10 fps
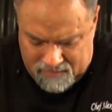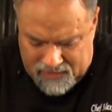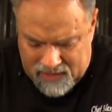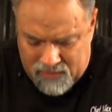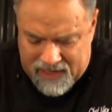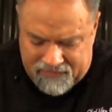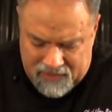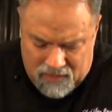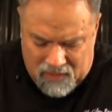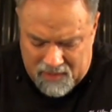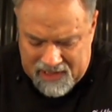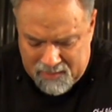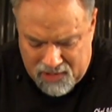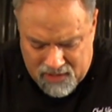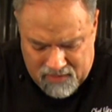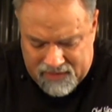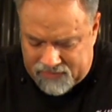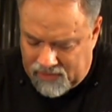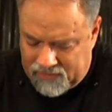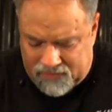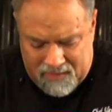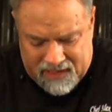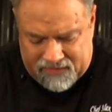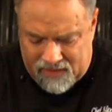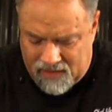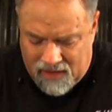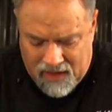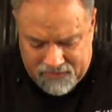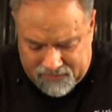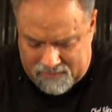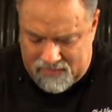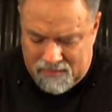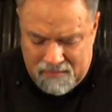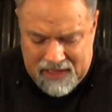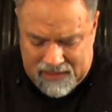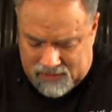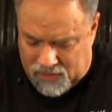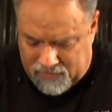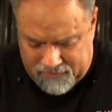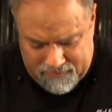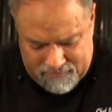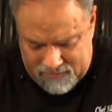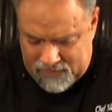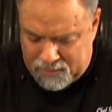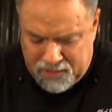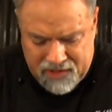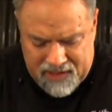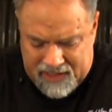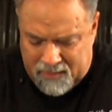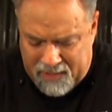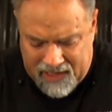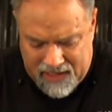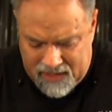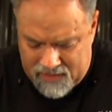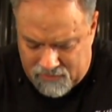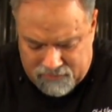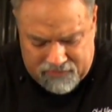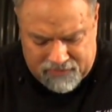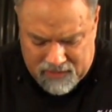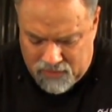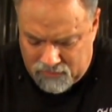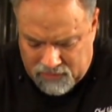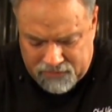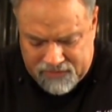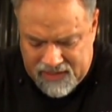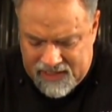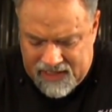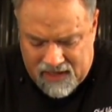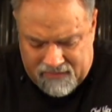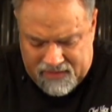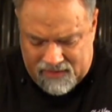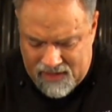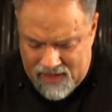By the way, if you don't wanna make burger, this also makes an awesome meatloaf. Just put it in a pan and slow roast it in the oven.